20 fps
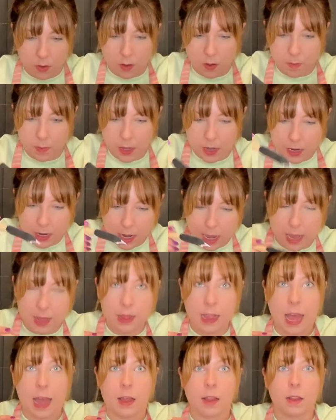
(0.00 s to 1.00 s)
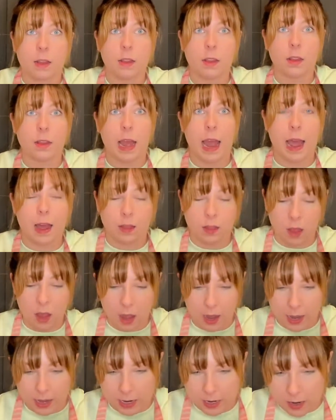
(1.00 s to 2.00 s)
I'm gonna get that
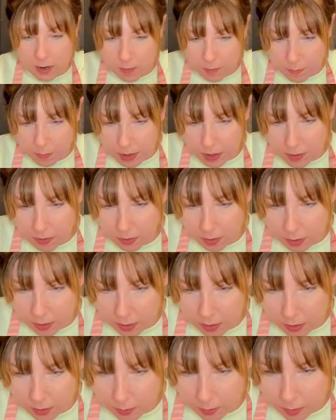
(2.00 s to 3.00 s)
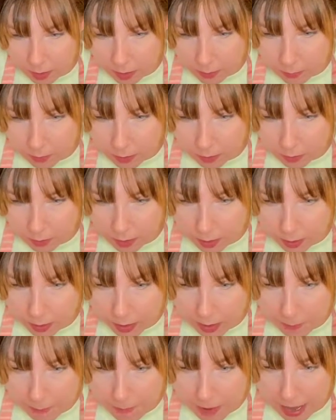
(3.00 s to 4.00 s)
line based on this one. I'm just gonna
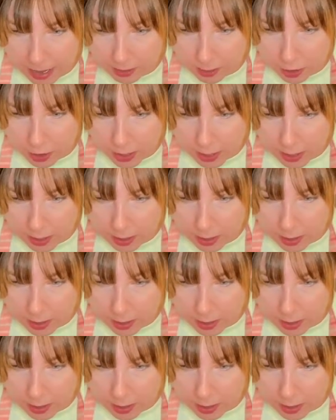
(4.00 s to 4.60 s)
like match it.